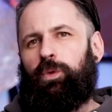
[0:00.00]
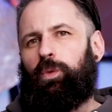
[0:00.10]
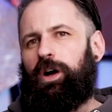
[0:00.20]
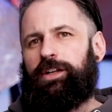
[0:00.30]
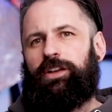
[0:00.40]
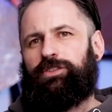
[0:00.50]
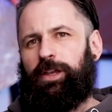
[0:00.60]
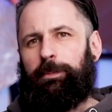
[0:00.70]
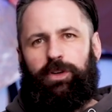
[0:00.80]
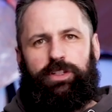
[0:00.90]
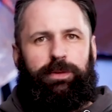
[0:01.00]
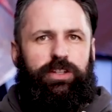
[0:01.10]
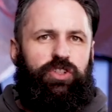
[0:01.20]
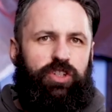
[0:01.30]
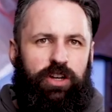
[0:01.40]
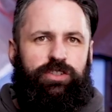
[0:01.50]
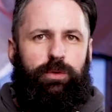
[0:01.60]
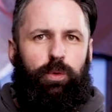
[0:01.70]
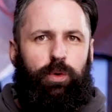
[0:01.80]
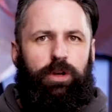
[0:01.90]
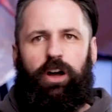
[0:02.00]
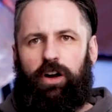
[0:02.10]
Why don't I put my charging wall